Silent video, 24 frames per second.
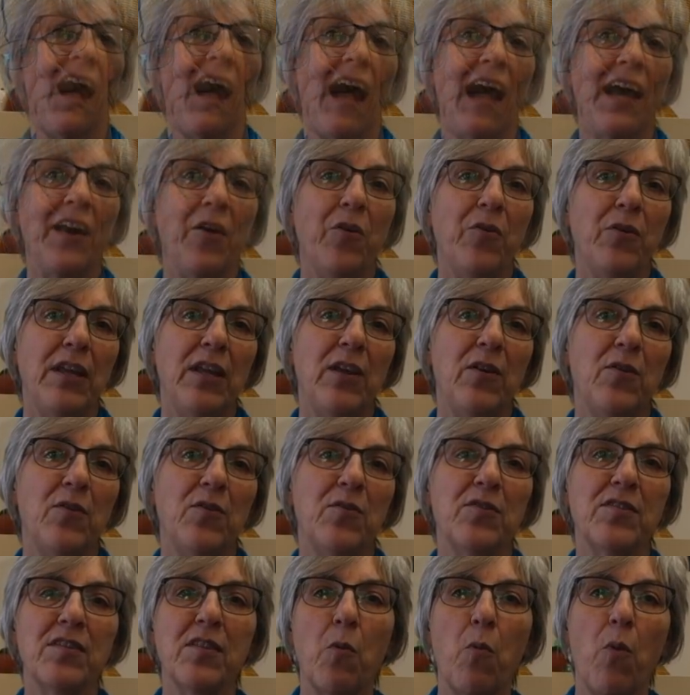I don't
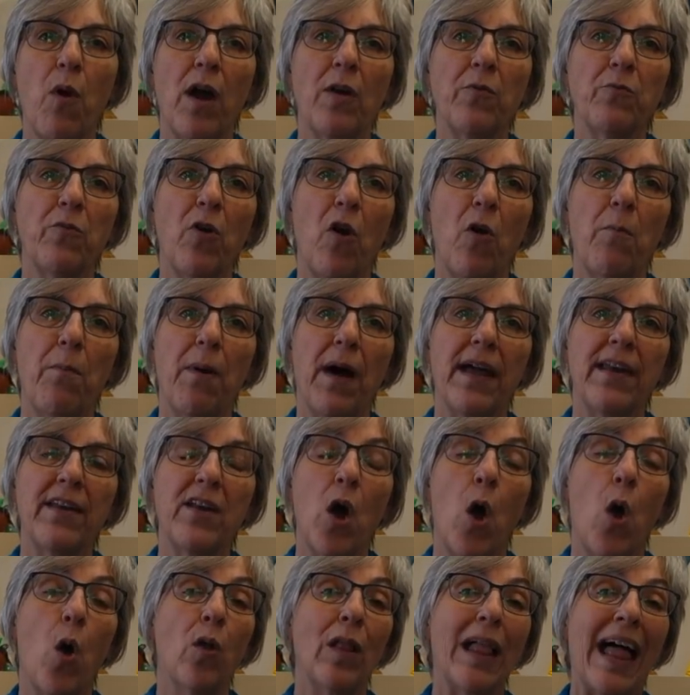use the one row
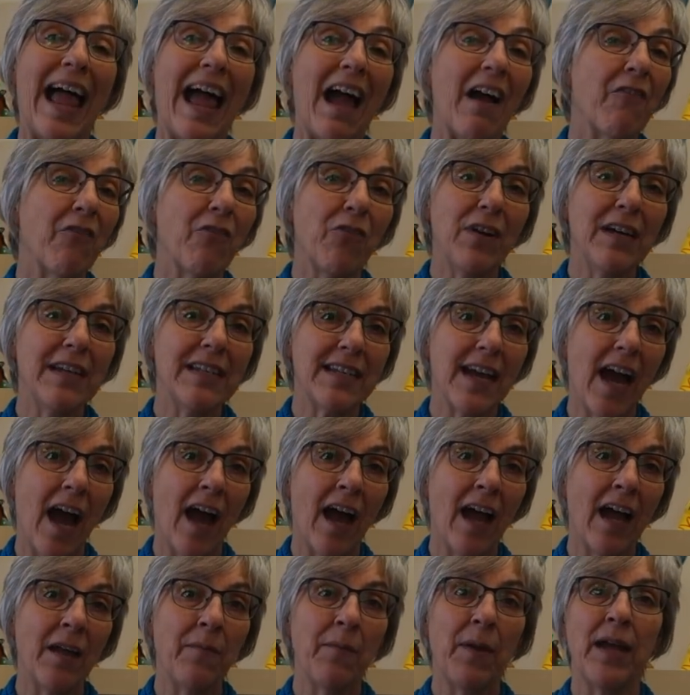buttonhole every
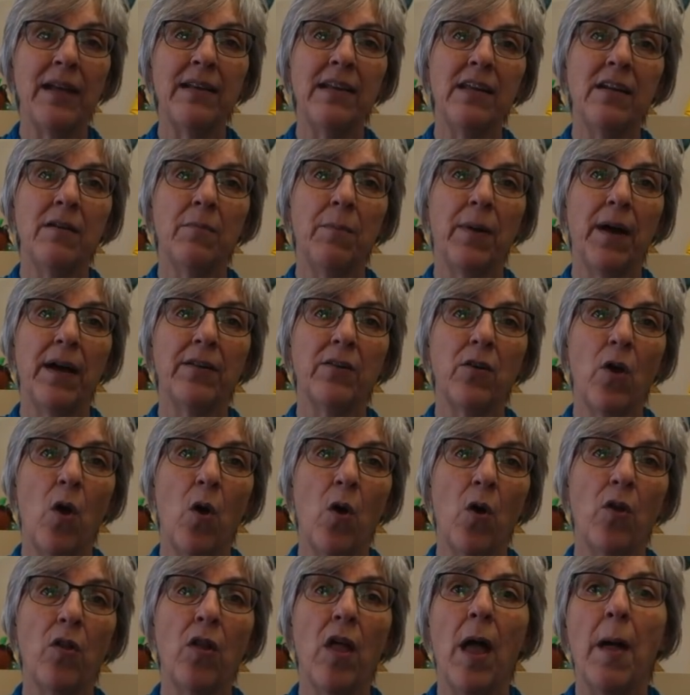time I need a
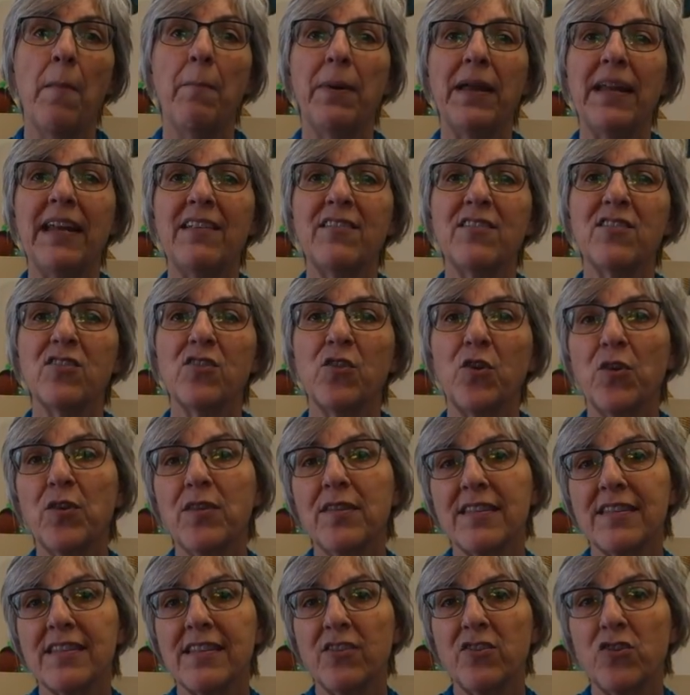buttonhole, but in
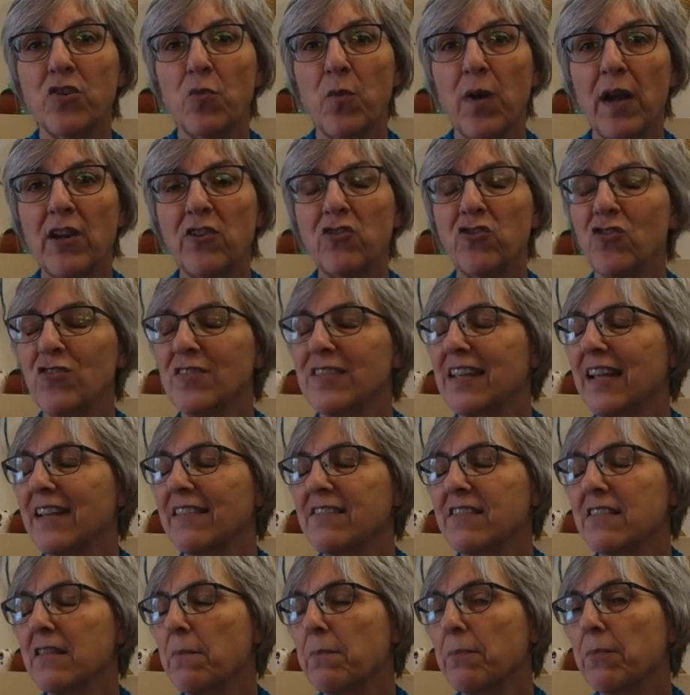certain situations,
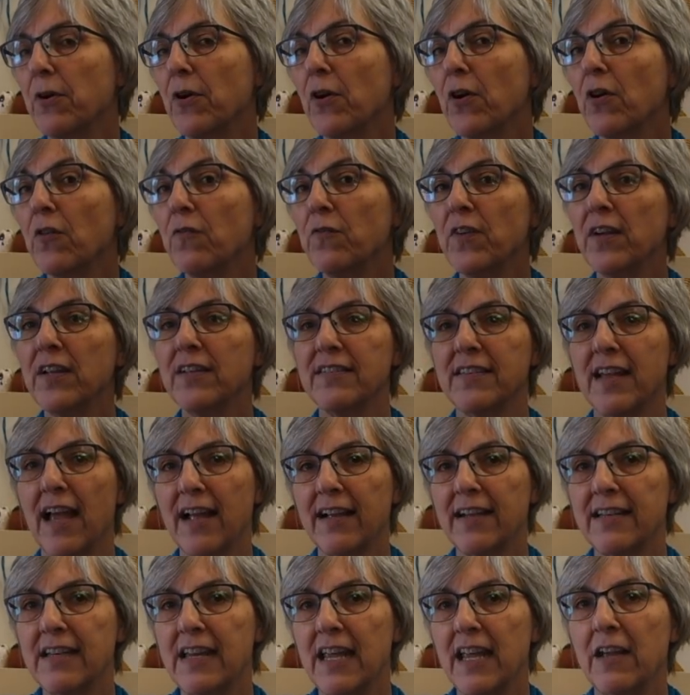it's the perfect
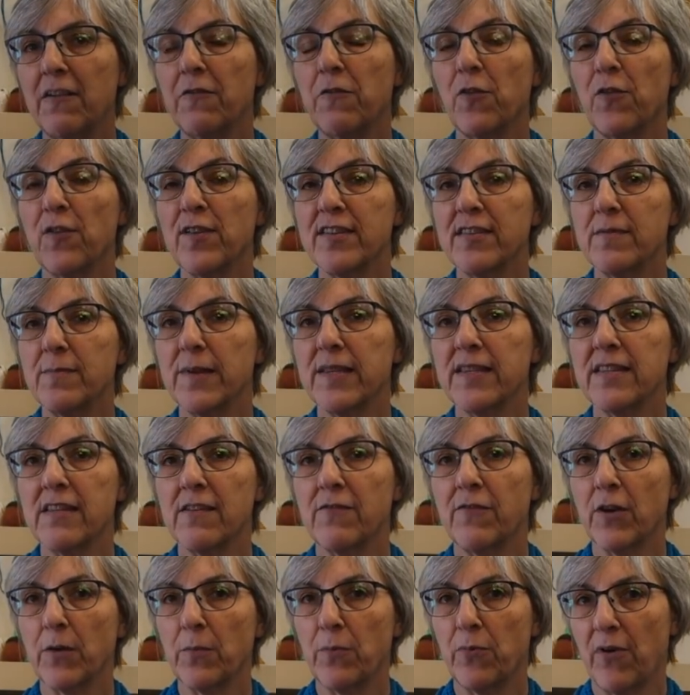technique for a
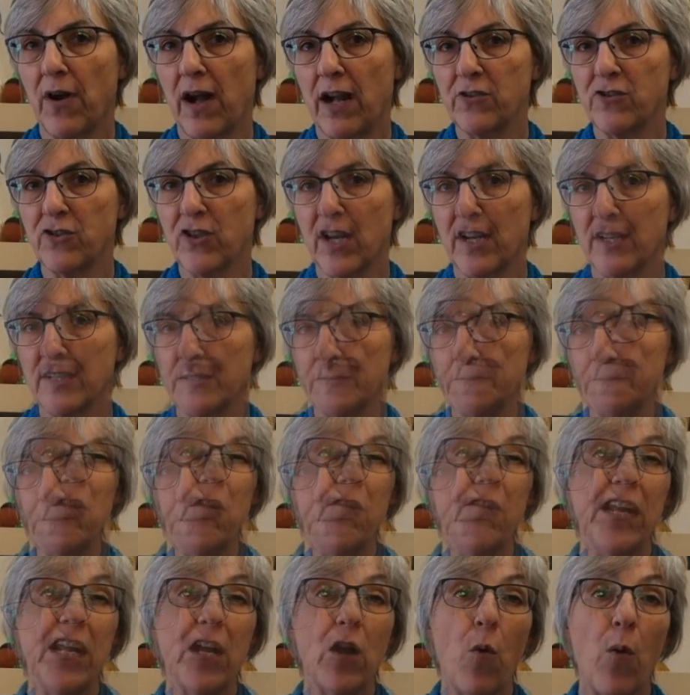specific project. If you
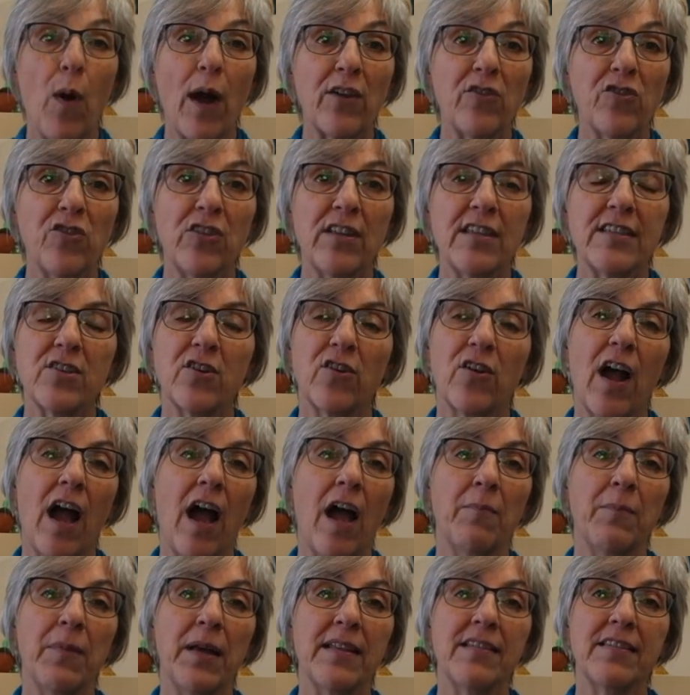have any questions or
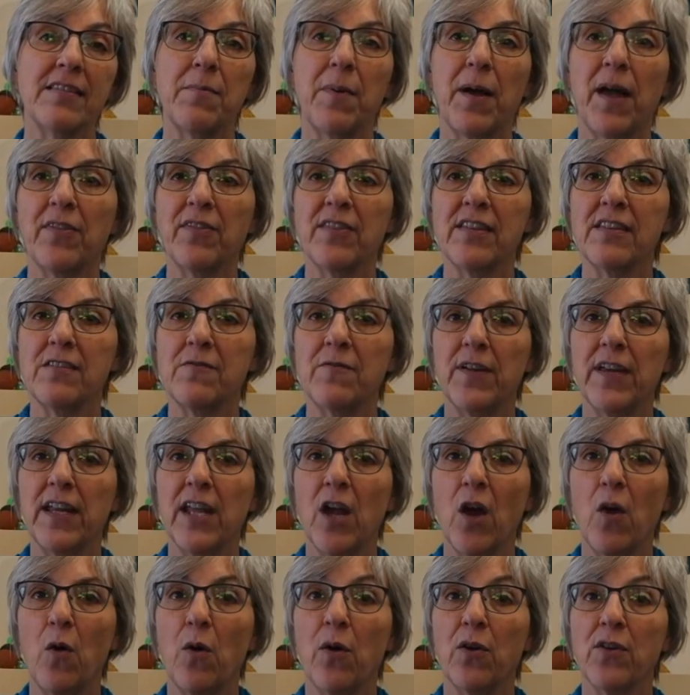comments about this
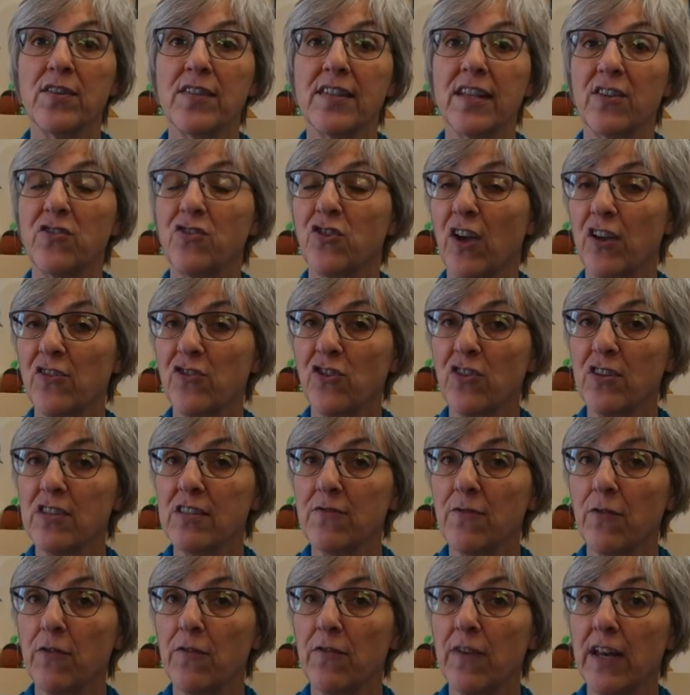video or
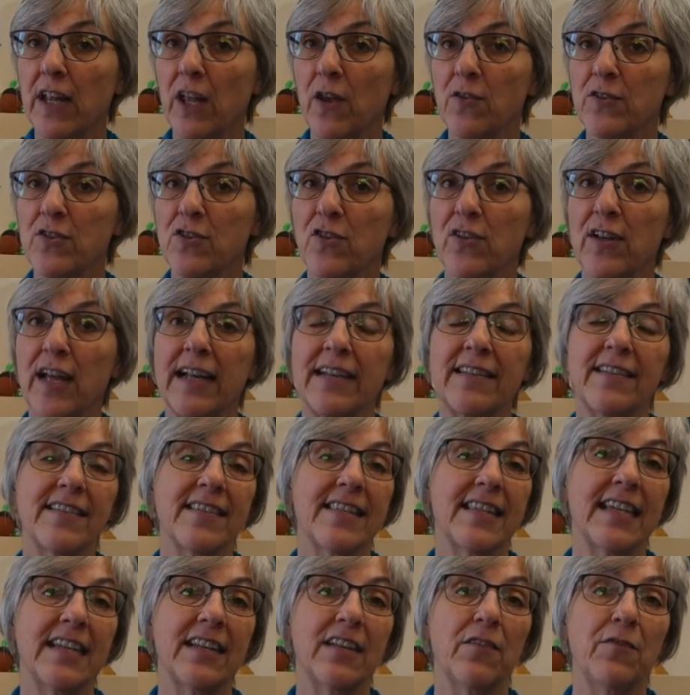suggestions for videos you'd like to
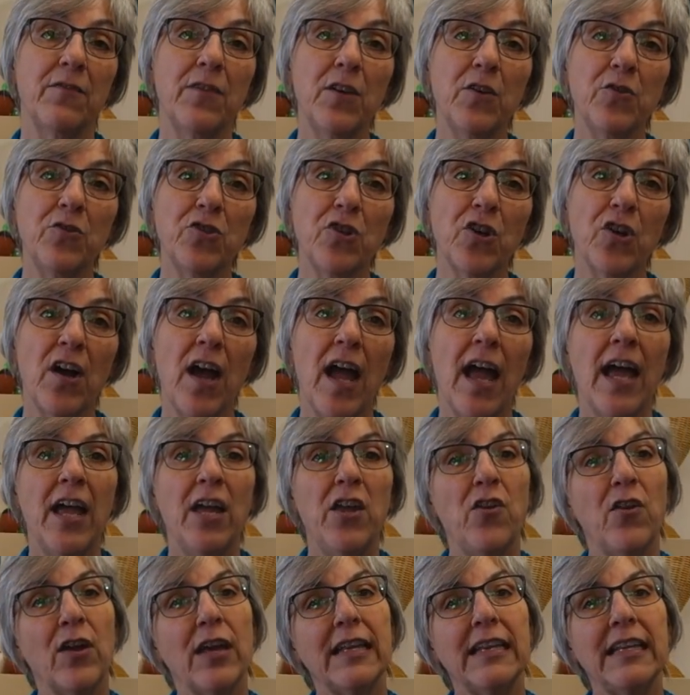see in the future,
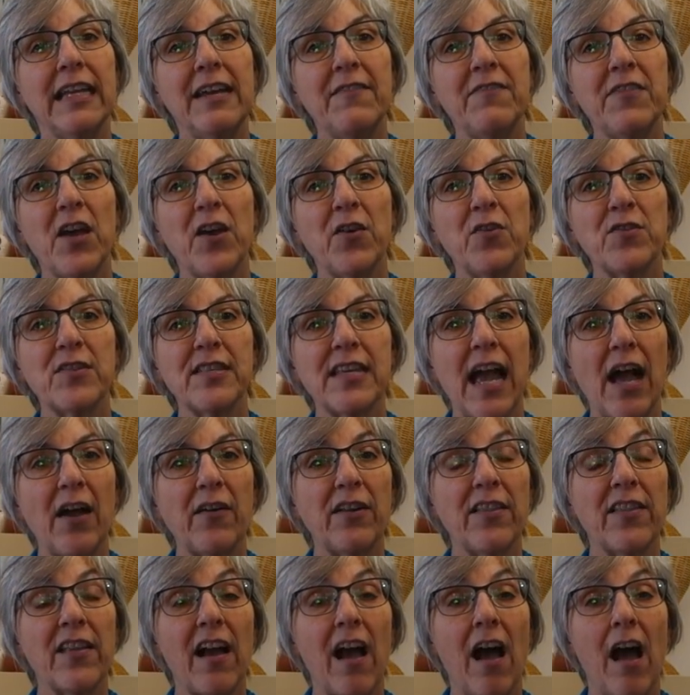you can leave those down
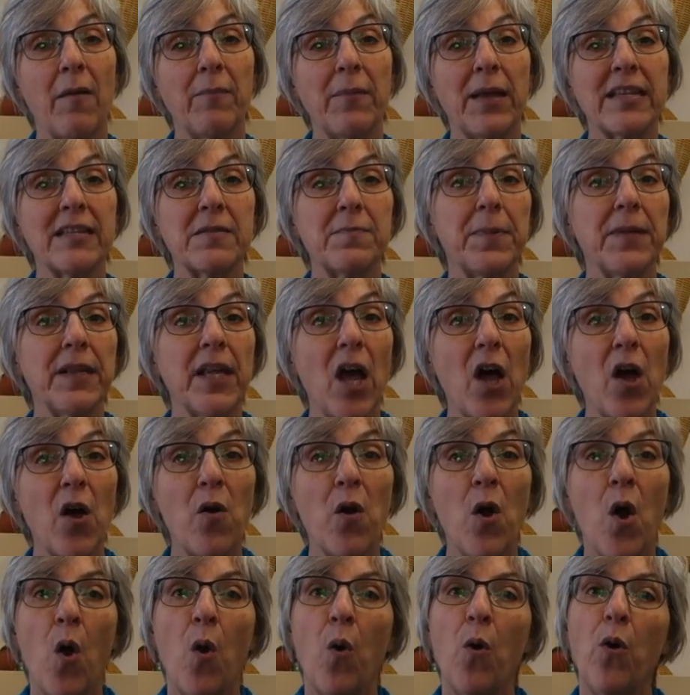in the comments below,
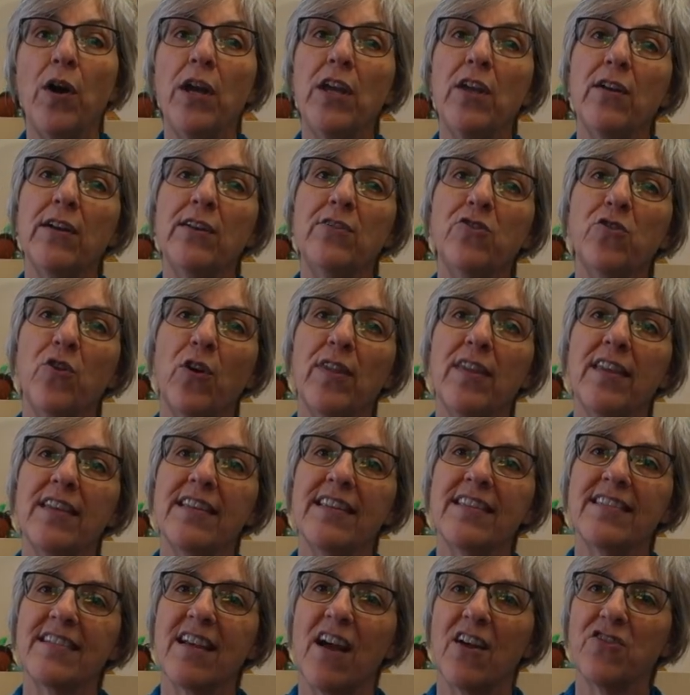or you can join the
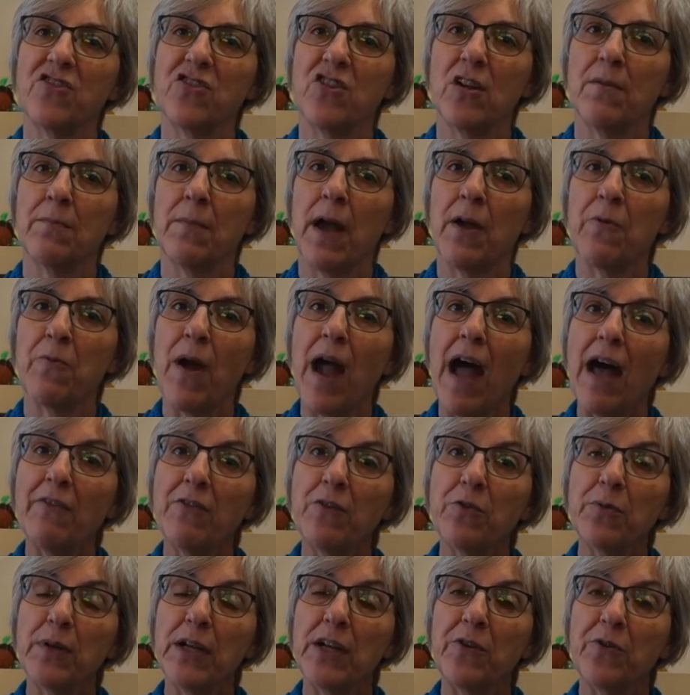discussion in my
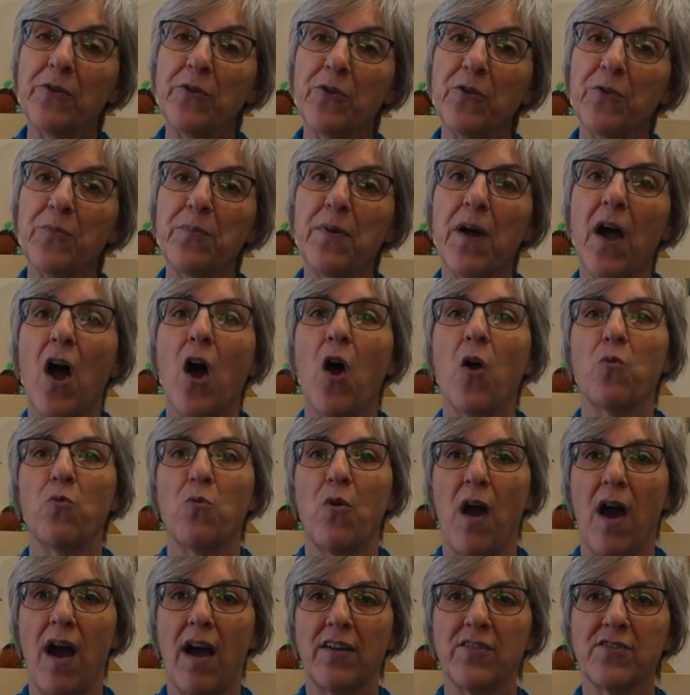Ravelry group,
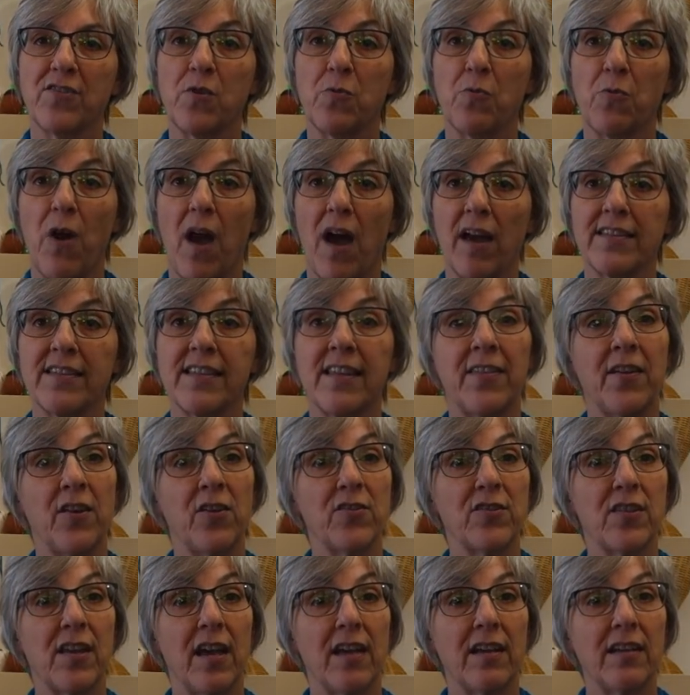Rox Rocks, and
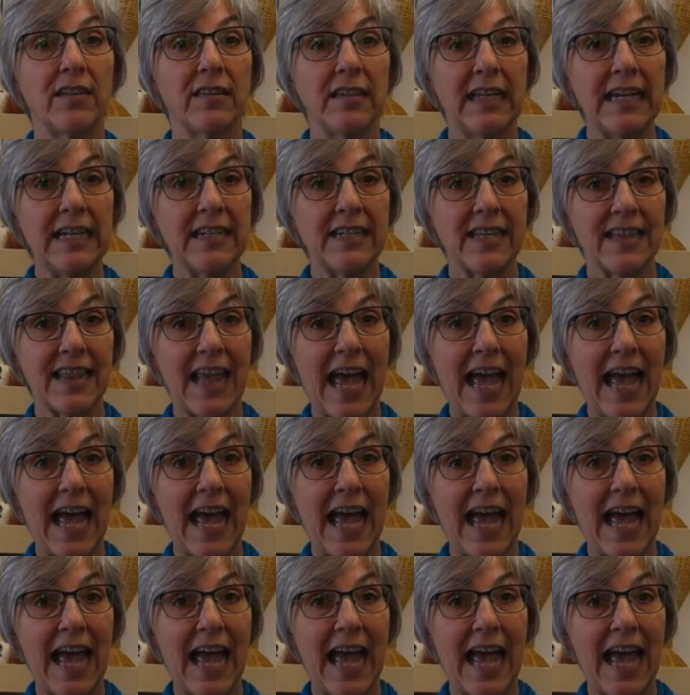there's a link to